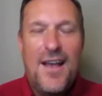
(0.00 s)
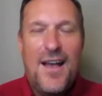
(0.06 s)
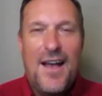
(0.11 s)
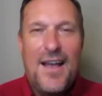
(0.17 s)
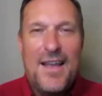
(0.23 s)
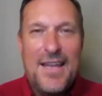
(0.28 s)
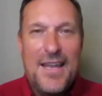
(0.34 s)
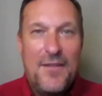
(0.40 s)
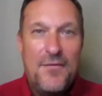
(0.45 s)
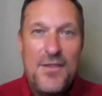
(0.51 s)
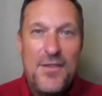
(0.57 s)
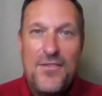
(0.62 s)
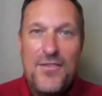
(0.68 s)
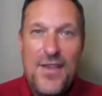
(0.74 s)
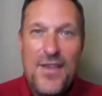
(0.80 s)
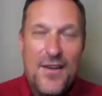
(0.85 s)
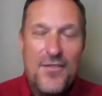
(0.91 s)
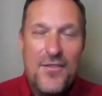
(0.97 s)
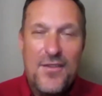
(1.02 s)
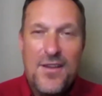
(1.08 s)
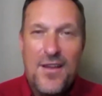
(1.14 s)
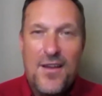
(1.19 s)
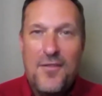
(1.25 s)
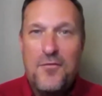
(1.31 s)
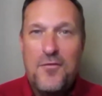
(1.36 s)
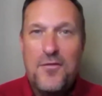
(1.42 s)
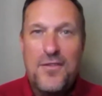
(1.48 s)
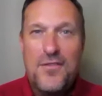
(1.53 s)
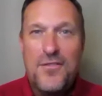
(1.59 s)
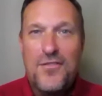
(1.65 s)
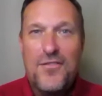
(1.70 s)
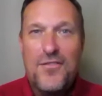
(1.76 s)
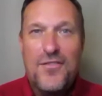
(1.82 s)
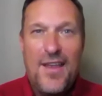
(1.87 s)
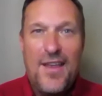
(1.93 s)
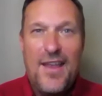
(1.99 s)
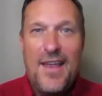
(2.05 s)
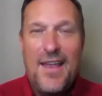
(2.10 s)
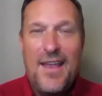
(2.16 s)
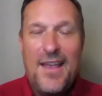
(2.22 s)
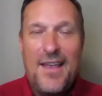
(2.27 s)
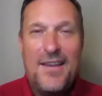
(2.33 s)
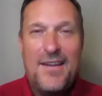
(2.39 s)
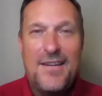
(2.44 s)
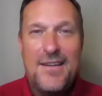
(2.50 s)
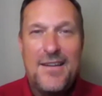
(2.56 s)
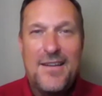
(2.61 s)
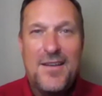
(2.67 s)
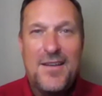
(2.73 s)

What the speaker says: I gave these out at the conference, and